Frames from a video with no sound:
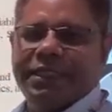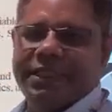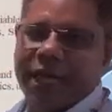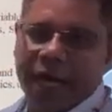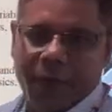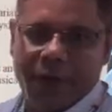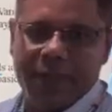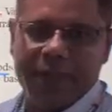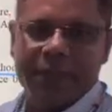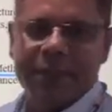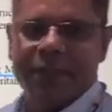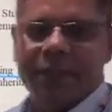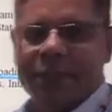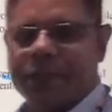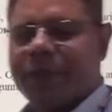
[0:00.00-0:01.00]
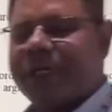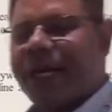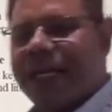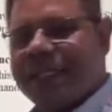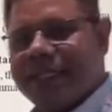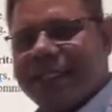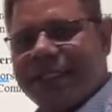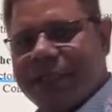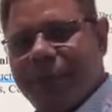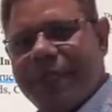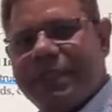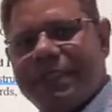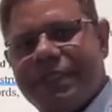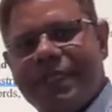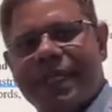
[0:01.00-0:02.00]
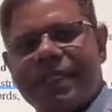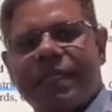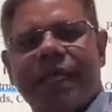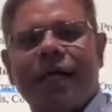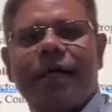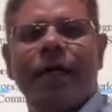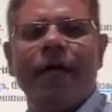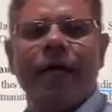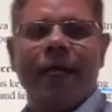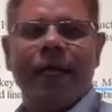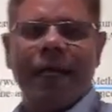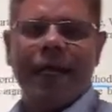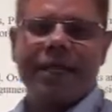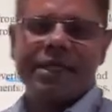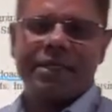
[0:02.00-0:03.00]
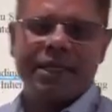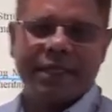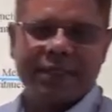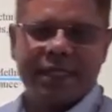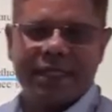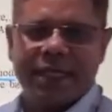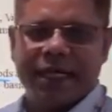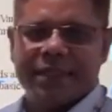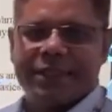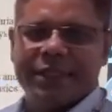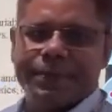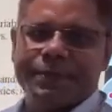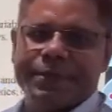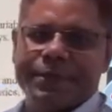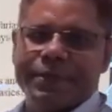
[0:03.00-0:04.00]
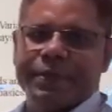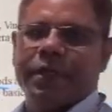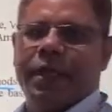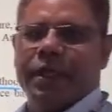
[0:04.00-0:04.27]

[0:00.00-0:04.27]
Java. So collections means just like data structure concepts